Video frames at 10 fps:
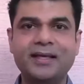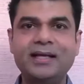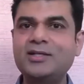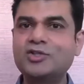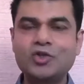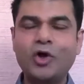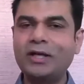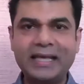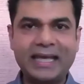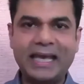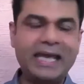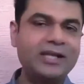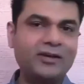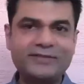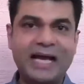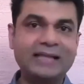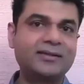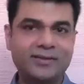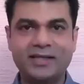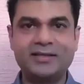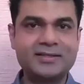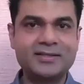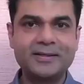It is not like any of the other things.